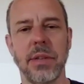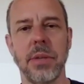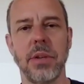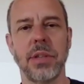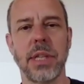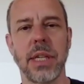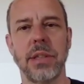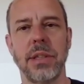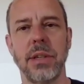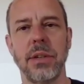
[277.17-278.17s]
than most of the
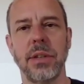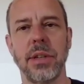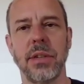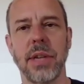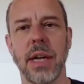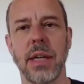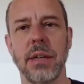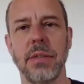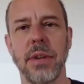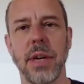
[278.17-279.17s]
institutes that have
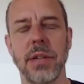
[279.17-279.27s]
gotten very